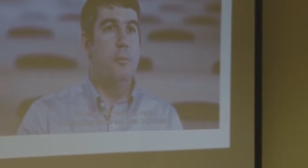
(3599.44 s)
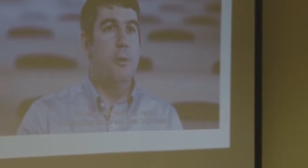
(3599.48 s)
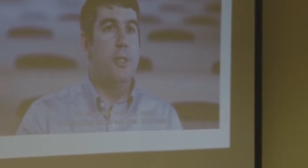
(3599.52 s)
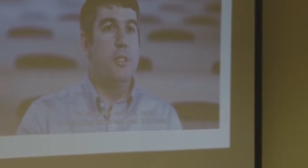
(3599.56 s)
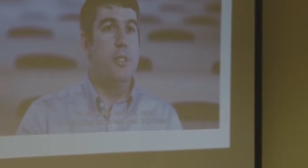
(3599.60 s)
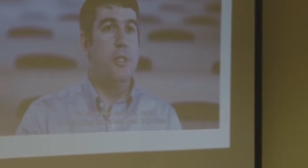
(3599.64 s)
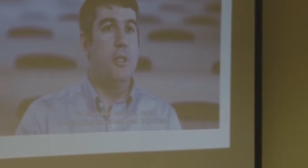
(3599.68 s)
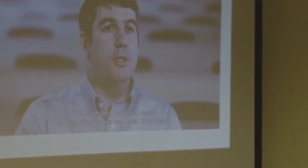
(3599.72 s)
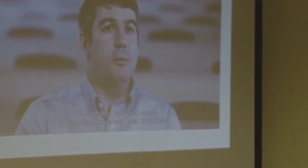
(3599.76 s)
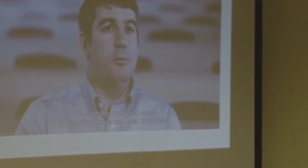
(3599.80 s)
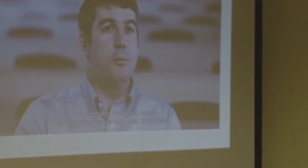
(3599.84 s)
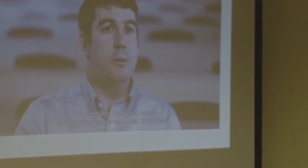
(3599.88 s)
I
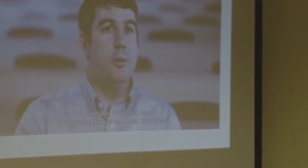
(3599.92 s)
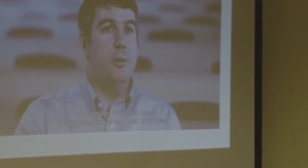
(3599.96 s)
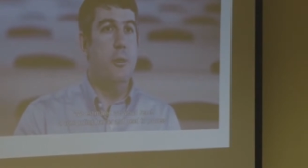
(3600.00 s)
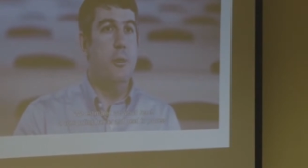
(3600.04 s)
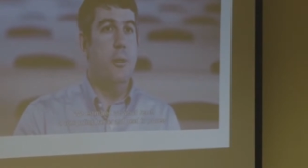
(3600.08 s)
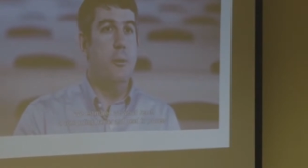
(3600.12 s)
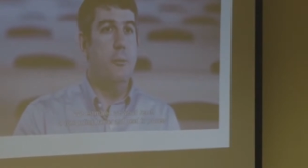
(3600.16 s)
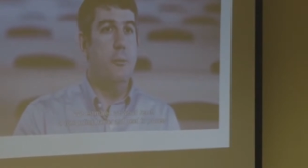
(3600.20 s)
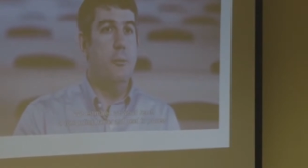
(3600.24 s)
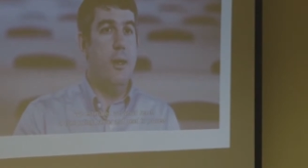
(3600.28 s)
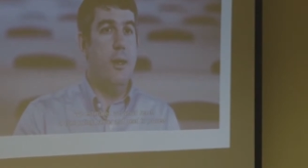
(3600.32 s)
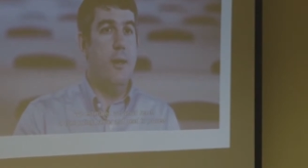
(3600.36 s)
try to run
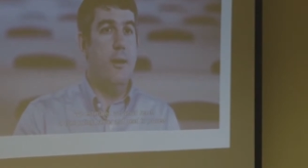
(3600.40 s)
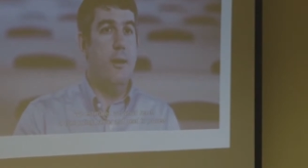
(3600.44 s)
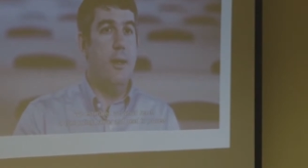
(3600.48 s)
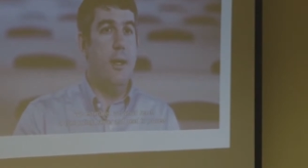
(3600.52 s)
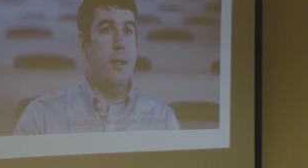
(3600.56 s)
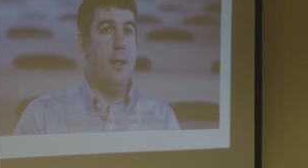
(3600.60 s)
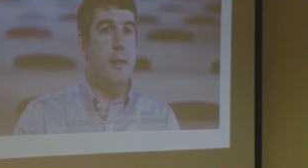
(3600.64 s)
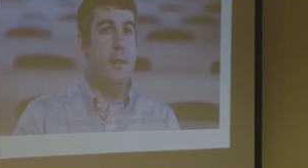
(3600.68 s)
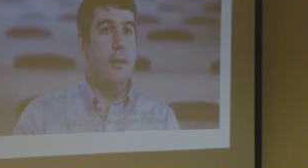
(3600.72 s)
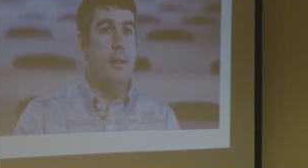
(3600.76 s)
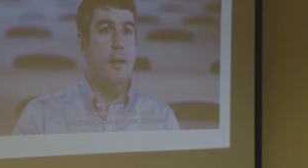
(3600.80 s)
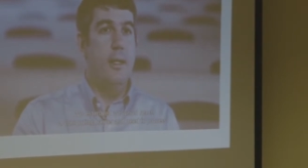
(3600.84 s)
around for a
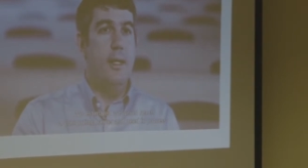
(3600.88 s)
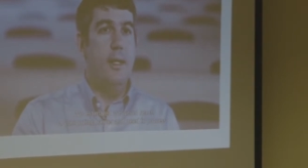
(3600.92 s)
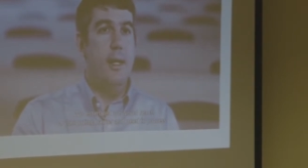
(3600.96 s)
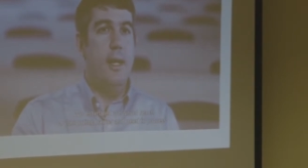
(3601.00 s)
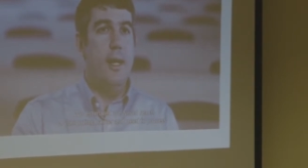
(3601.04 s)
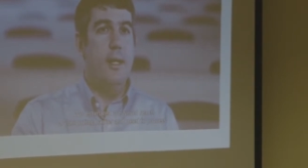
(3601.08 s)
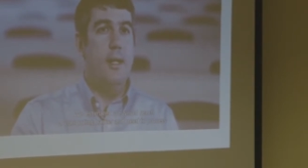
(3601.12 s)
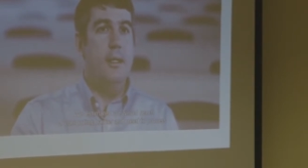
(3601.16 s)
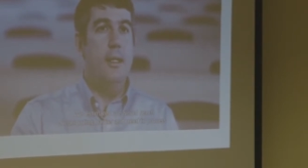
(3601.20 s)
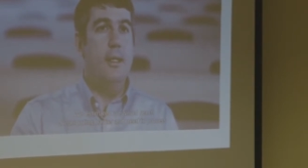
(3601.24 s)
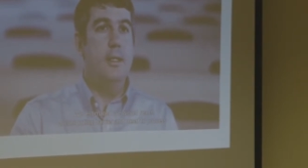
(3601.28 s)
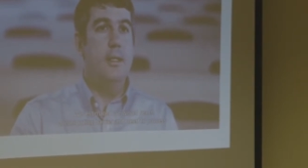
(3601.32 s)
few
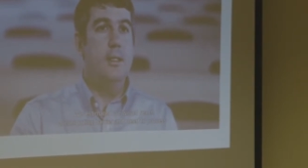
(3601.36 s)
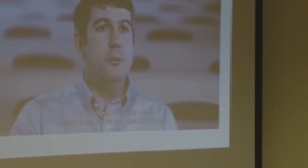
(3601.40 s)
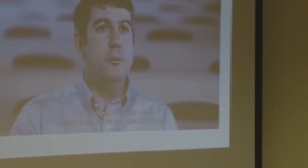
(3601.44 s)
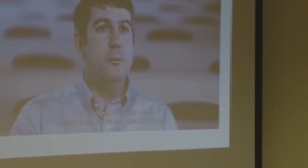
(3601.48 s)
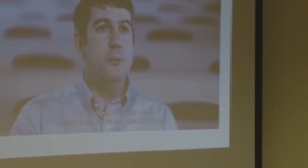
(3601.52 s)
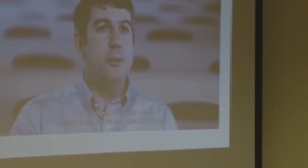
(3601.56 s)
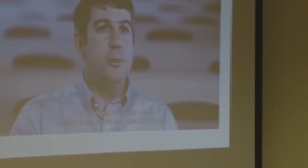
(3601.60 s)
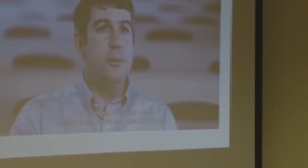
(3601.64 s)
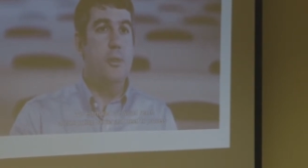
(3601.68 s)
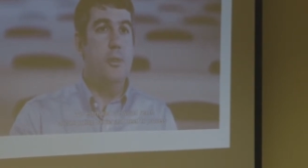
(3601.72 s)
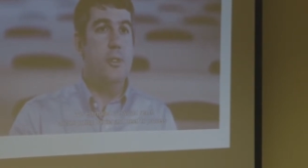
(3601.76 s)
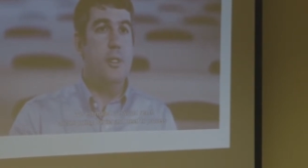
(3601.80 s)
minutes and
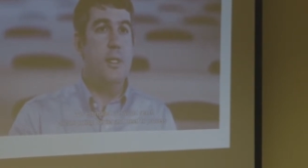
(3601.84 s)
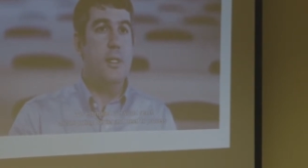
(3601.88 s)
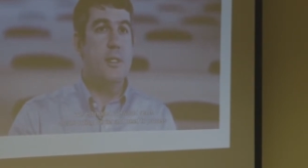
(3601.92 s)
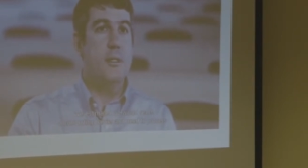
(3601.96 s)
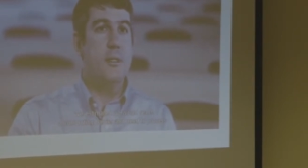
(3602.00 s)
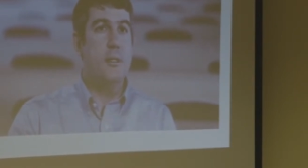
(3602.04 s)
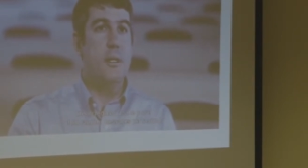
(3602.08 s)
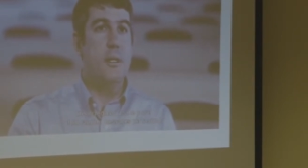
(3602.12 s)
then